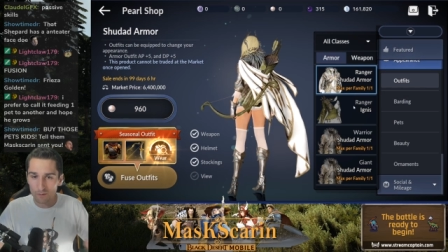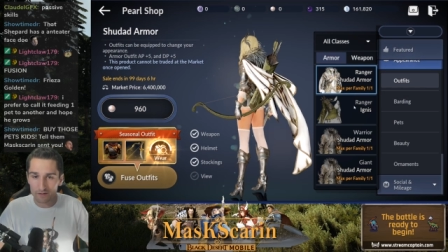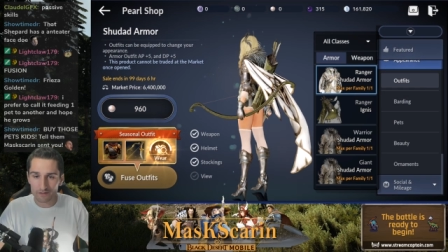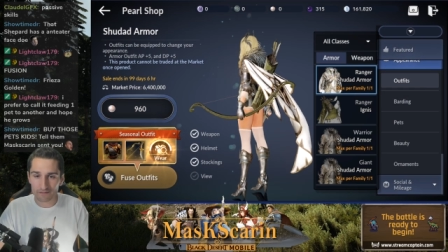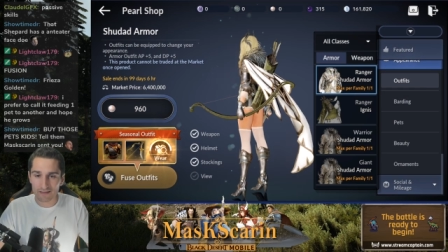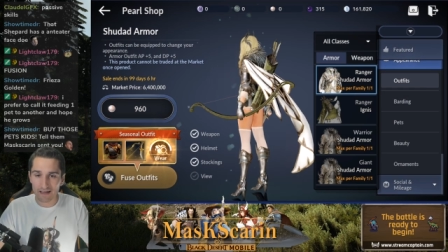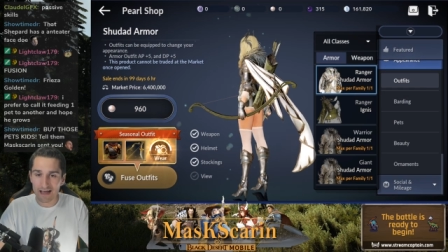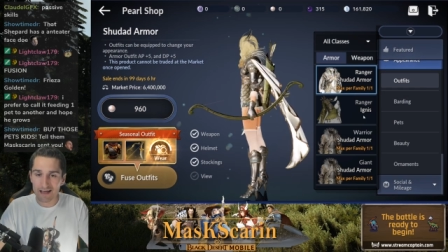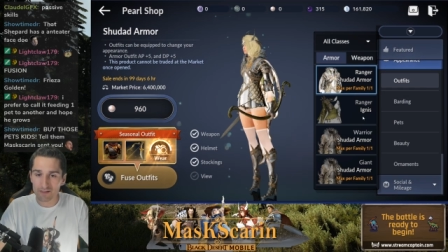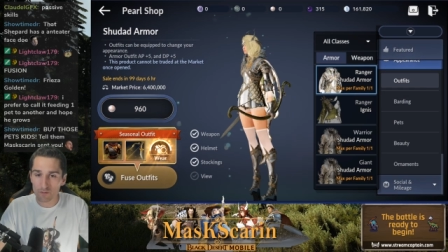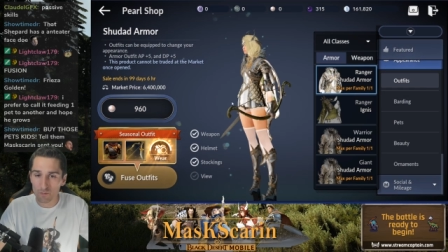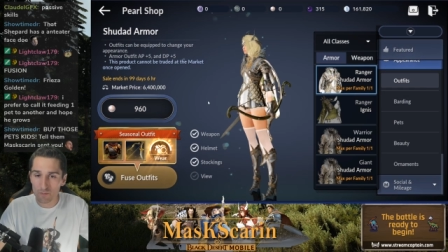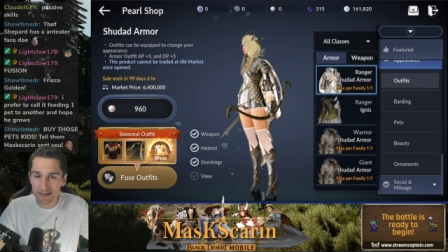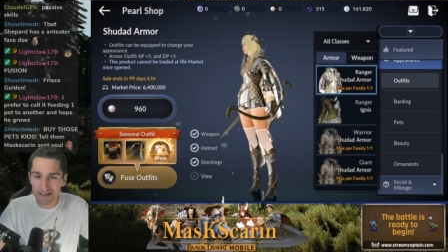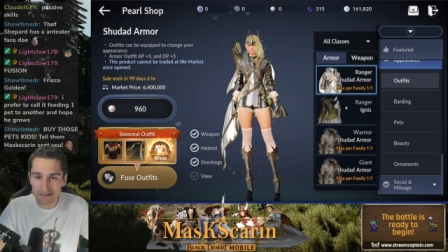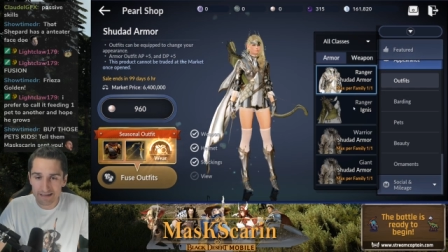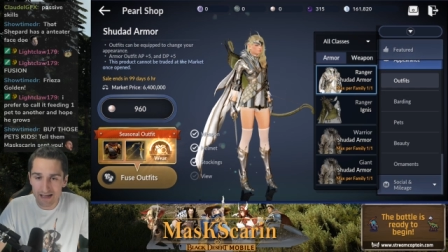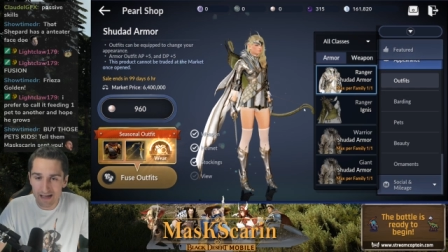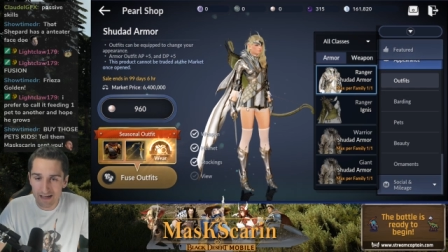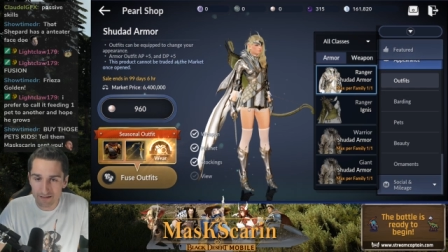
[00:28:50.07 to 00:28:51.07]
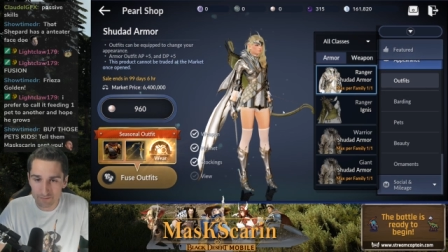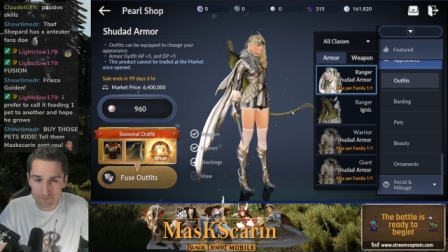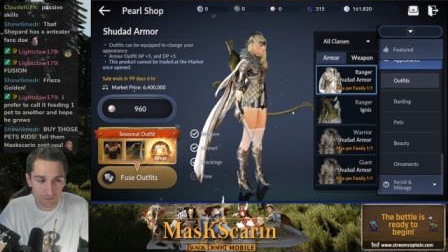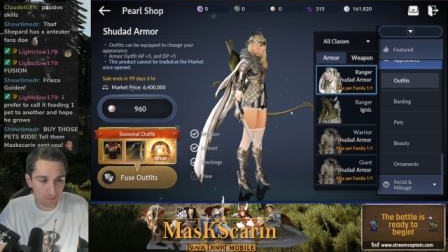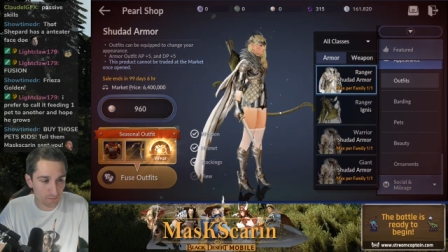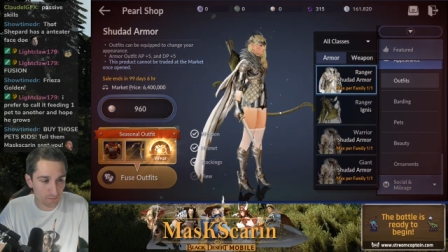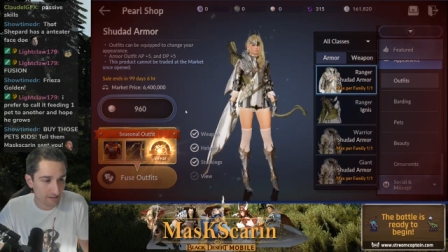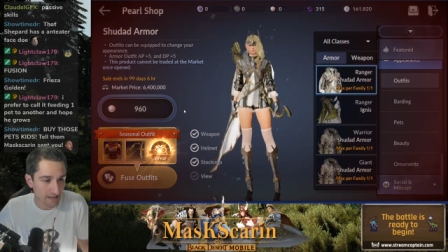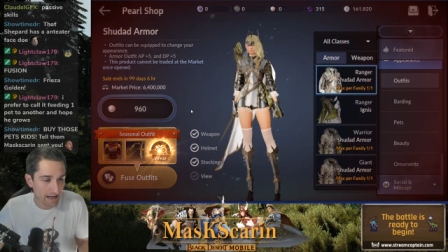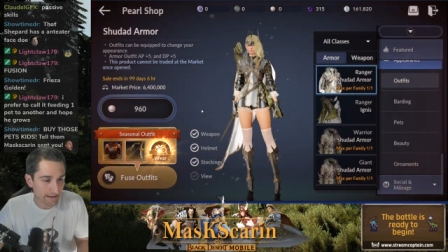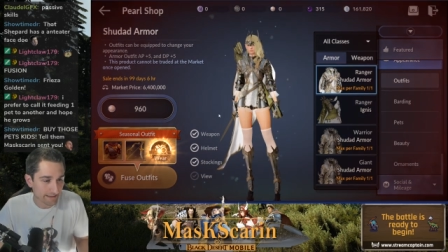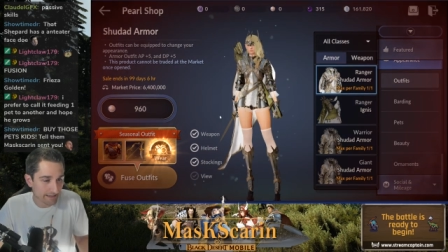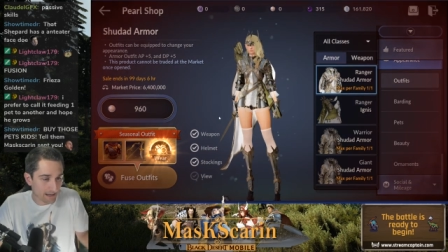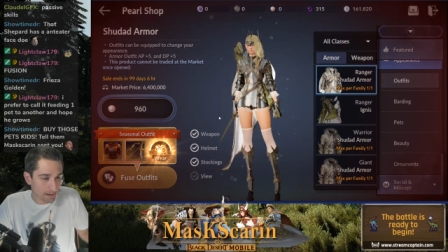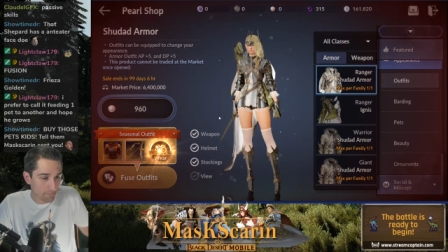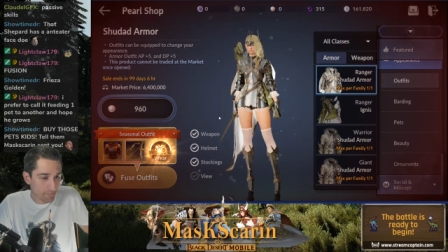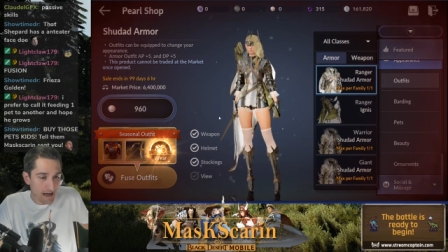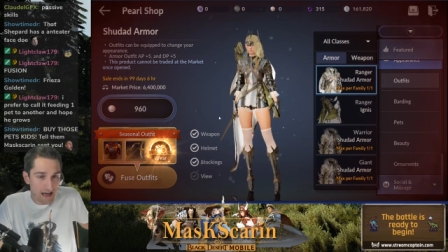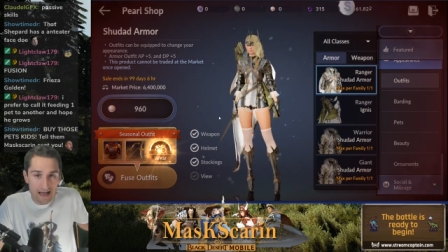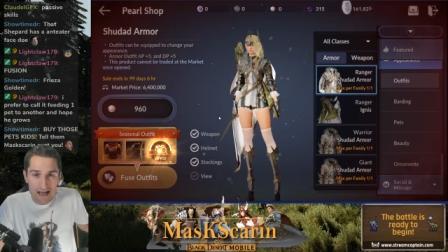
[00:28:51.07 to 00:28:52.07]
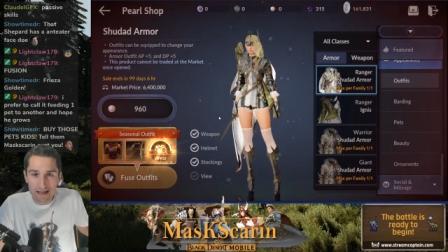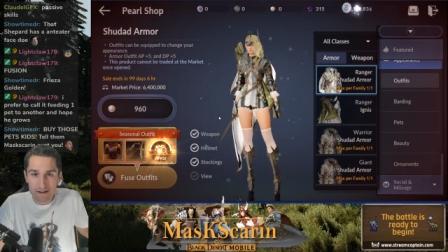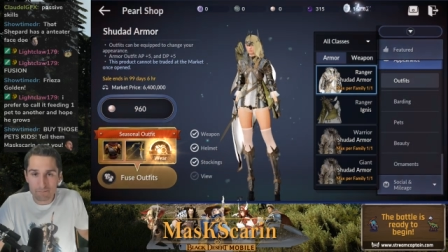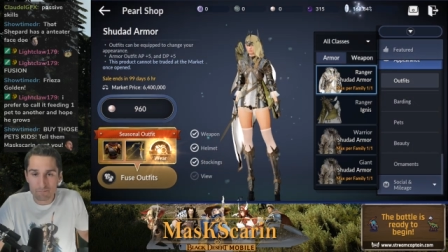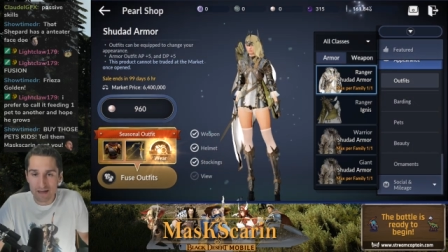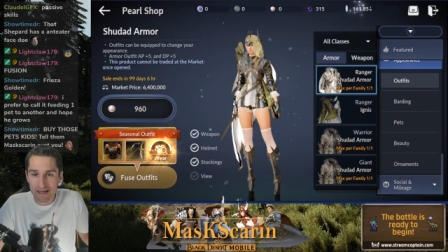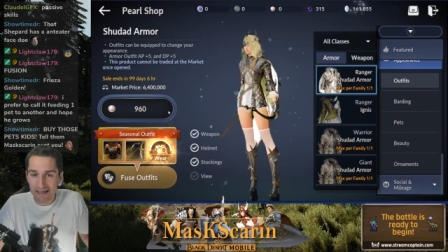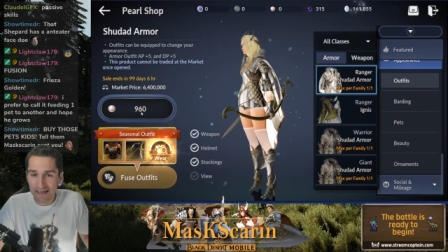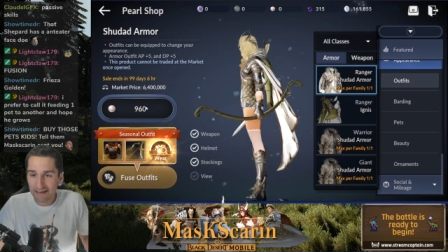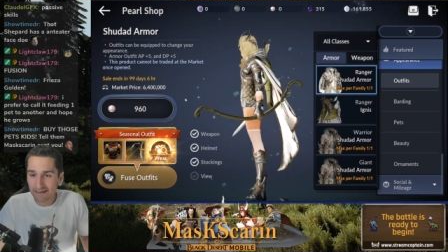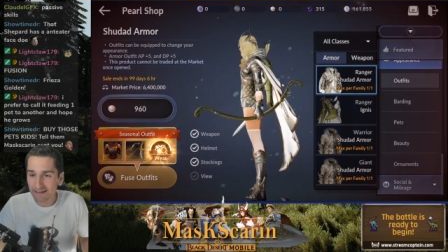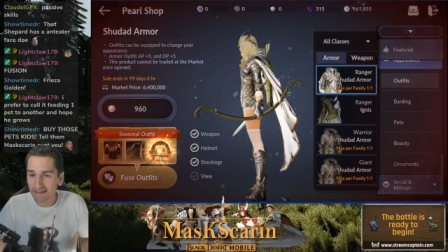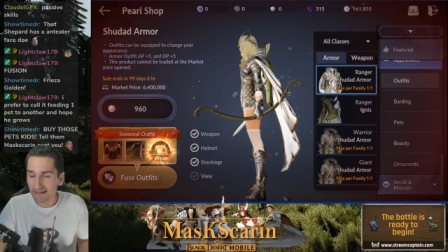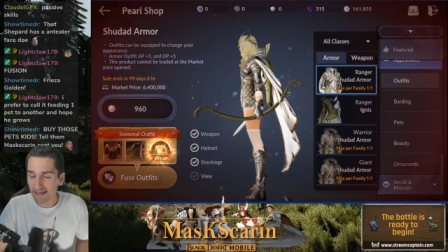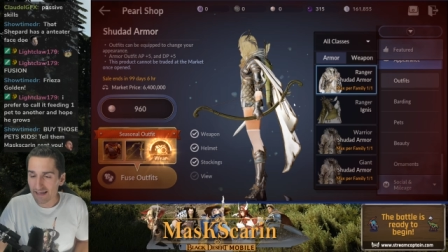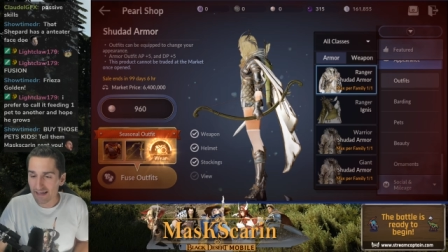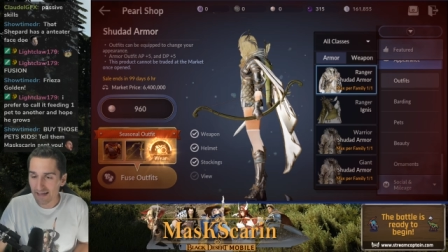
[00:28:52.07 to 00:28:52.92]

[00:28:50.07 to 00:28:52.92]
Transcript: Where's the Halloween costumes at? Come on, man.